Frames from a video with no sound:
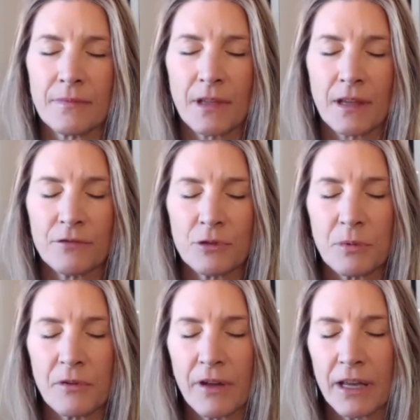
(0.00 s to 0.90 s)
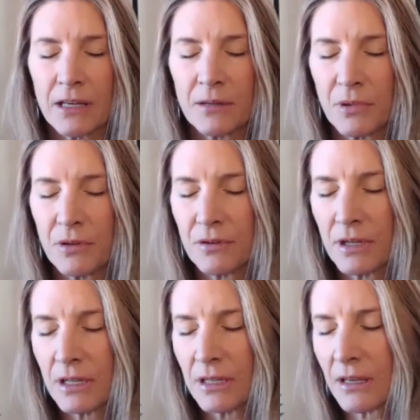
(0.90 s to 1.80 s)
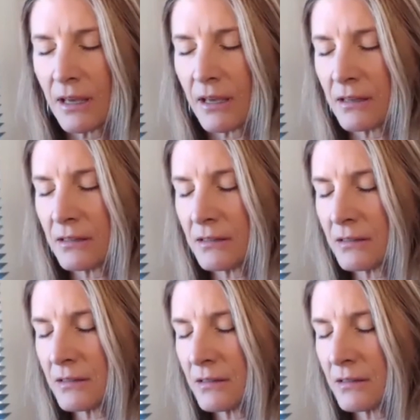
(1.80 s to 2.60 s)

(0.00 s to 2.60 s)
For providing beauty and